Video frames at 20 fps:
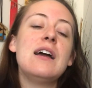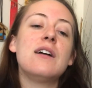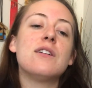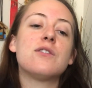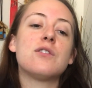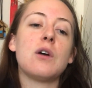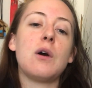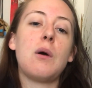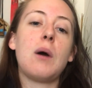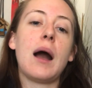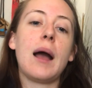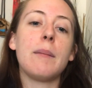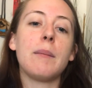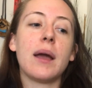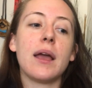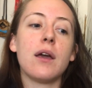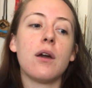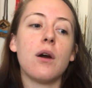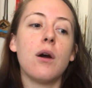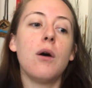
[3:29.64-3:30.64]
So I
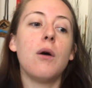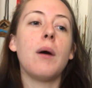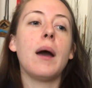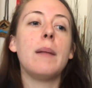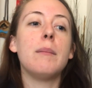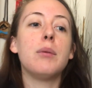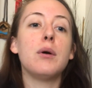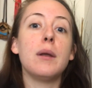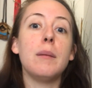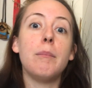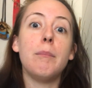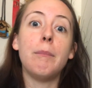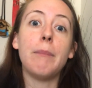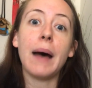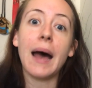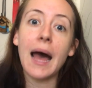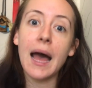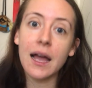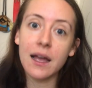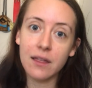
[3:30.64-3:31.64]
might go and put
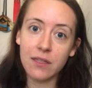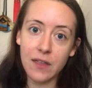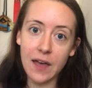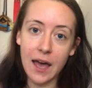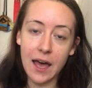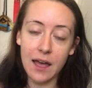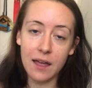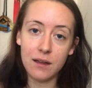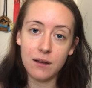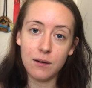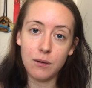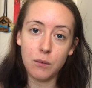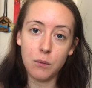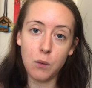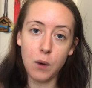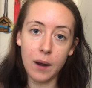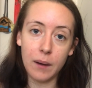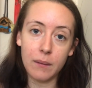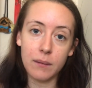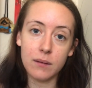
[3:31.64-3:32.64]
back that
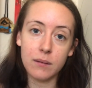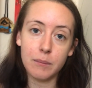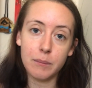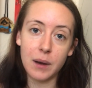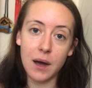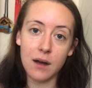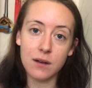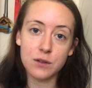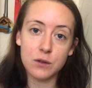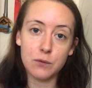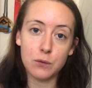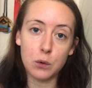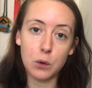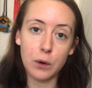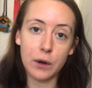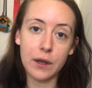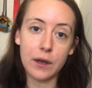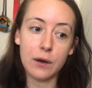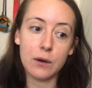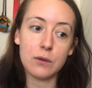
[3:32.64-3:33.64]
1 box of
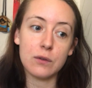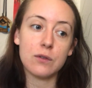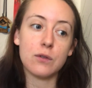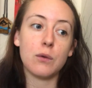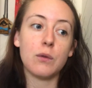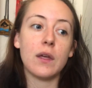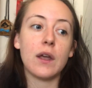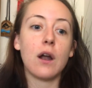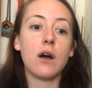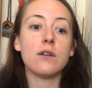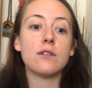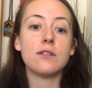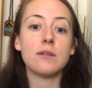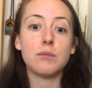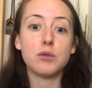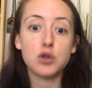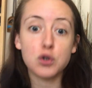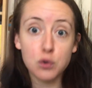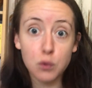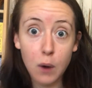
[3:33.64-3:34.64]
Oreos, so then I'll
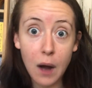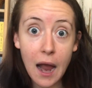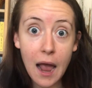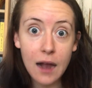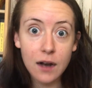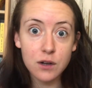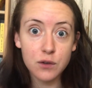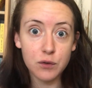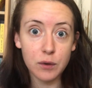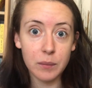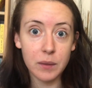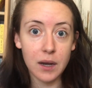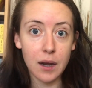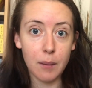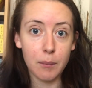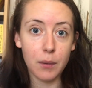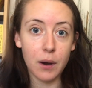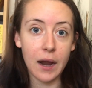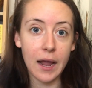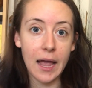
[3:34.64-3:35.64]
subtract from the
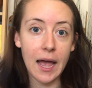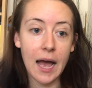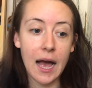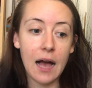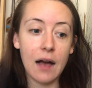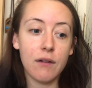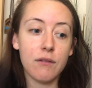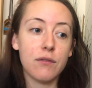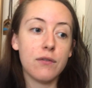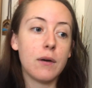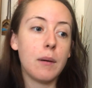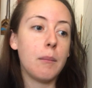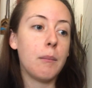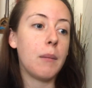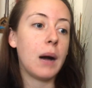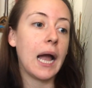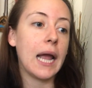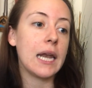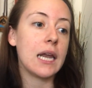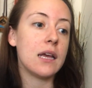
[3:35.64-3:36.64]
number I have
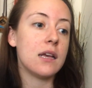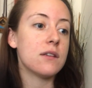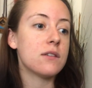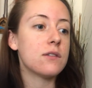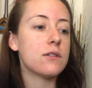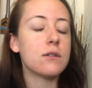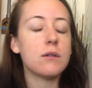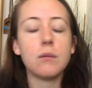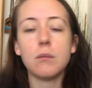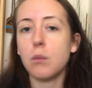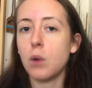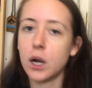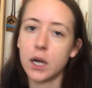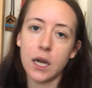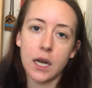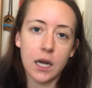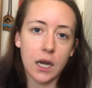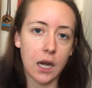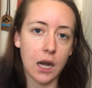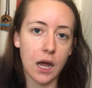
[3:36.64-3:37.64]
minus
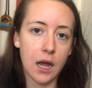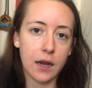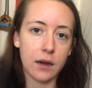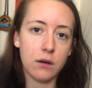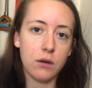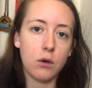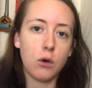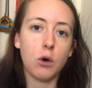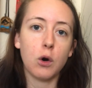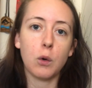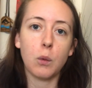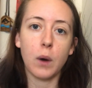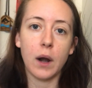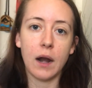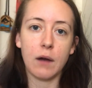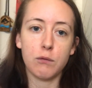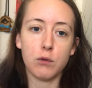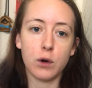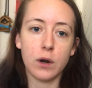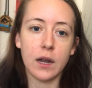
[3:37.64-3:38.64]
$1.99 or
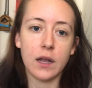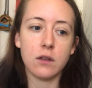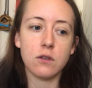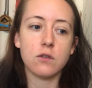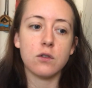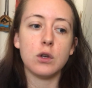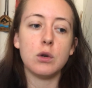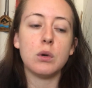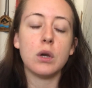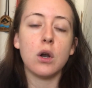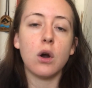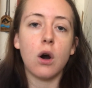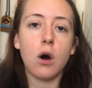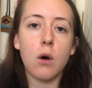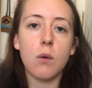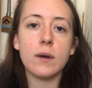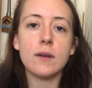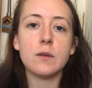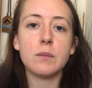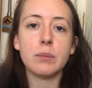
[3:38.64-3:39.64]
whatever it is. So you can
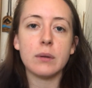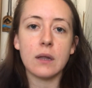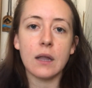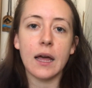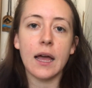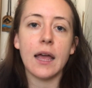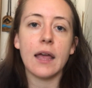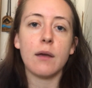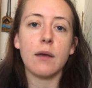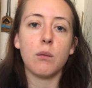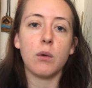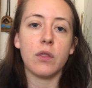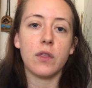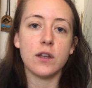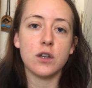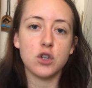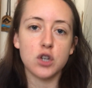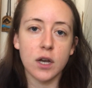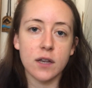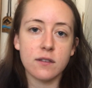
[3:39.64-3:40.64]
always play with
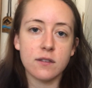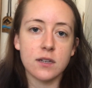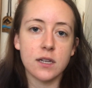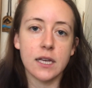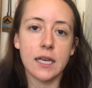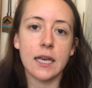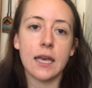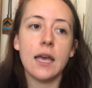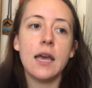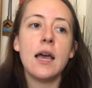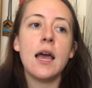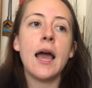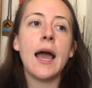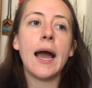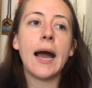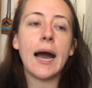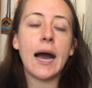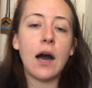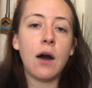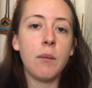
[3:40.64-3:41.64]
adjusting
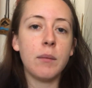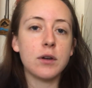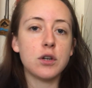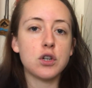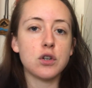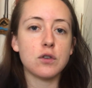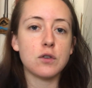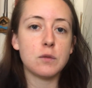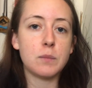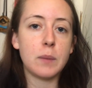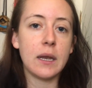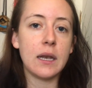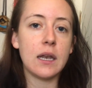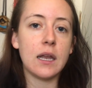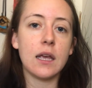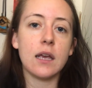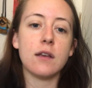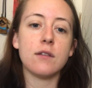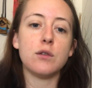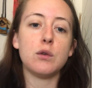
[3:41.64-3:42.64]
how much you're
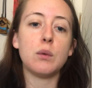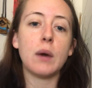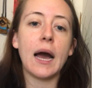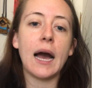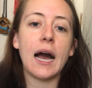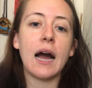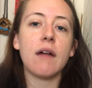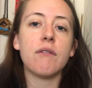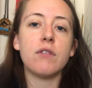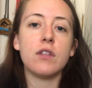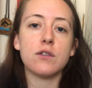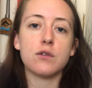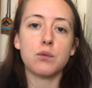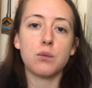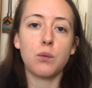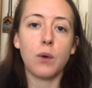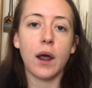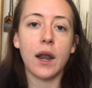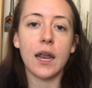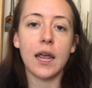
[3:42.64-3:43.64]
spending because you have this
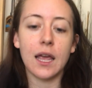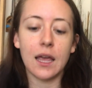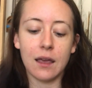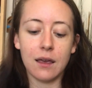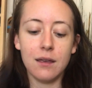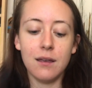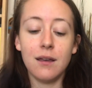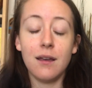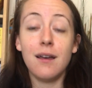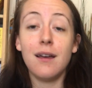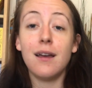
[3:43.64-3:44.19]
running